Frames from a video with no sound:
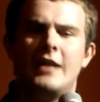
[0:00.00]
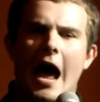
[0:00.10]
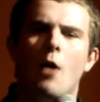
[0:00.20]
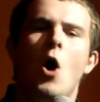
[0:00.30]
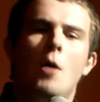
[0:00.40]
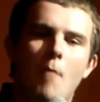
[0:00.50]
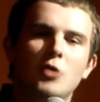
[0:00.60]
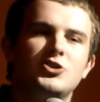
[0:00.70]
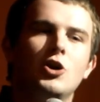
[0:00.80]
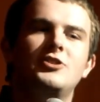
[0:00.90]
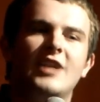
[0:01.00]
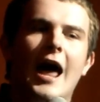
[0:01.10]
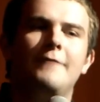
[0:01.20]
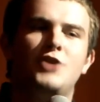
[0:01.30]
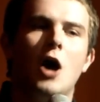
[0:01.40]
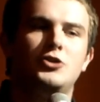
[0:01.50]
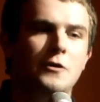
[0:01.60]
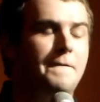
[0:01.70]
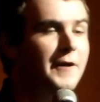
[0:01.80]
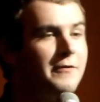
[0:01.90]
Now, most nerds that I've talked
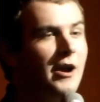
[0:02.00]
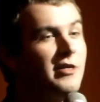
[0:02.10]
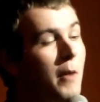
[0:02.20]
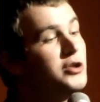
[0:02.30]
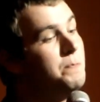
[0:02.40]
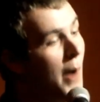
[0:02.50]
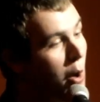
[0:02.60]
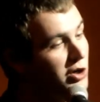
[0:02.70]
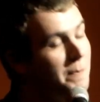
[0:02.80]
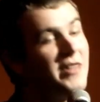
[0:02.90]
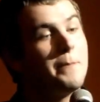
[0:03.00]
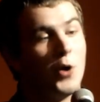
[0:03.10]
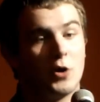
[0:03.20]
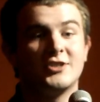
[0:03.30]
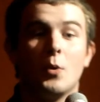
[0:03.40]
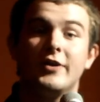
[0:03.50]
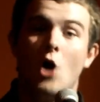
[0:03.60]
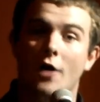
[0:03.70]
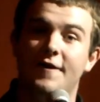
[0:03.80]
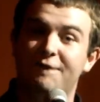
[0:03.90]
to feel they're the most boned by the purgatory
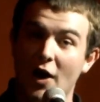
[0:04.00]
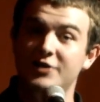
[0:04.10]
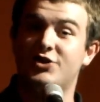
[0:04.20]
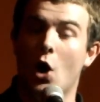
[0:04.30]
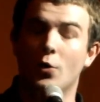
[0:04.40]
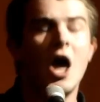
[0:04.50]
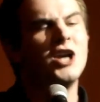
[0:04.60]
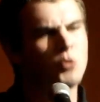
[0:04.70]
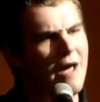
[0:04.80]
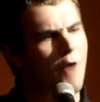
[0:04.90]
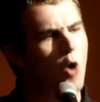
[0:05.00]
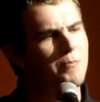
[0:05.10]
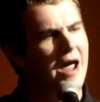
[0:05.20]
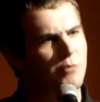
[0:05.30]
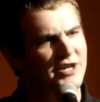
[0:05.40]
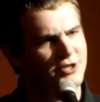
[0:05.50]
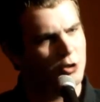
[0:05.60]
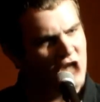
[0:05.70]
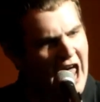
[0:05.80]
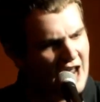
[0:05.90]
called the friend zone, so I've honed my
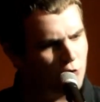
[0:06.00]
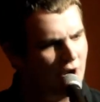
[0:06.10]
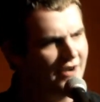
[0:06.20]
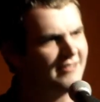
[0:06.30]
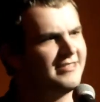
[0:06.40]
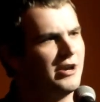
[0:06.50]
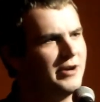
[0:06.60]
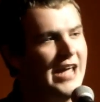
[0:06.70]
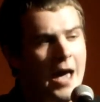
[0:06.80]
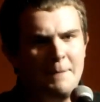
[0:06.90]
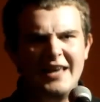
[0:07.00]
research and created a theory.